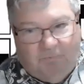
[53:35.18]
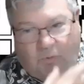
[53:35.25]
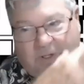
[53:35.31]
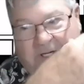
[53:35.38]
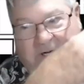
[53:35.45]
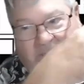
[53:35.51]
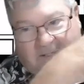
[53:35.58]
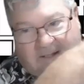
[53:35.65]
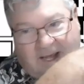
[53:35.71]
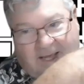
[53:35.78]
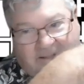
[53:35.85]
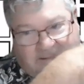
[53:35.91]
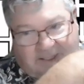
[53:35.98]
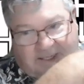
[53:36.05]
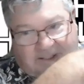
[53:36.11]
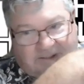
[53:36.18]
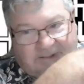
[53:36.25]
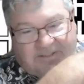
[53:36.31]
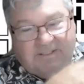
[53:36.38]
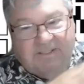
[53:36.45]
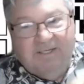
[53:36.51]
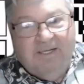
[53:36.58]
are like this.
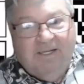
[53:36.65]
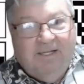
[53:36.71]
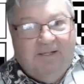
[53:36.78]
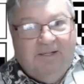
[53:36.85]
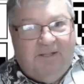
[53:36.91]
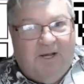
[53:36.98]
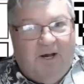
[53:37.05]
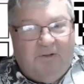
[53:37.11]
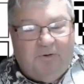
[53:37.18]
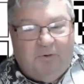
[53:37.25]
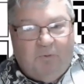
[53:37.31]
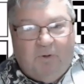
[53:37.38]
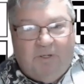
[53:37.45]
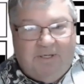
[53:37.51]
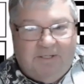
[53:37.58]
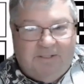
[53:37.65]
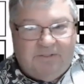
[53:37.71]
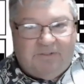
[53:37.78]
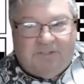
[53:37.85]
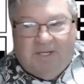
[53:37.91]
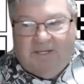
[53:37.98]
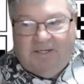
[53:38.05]
The other one is
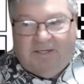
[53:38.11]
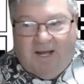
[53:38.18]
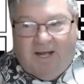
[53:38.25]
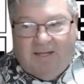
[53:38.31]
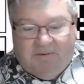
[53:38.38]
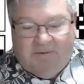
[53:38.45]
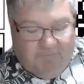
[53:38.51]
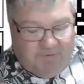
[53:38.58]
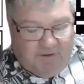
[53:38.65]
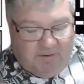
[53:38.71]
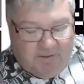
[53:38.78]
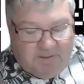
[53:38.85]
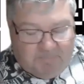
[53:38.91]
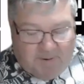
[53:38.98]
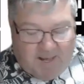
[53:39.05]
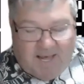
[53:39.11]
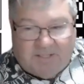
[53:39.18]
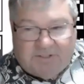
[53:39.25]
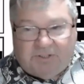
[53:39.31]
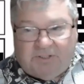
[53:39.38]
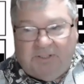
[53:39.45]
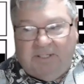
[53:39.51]
that I am very
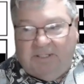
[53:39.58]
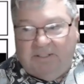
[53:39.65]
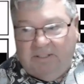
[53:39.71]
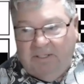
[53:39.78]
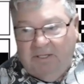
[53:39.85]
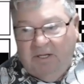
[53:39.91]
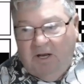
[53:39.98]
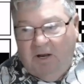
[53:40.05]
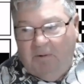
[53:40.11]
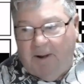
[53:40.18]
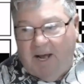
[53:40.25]
passionate about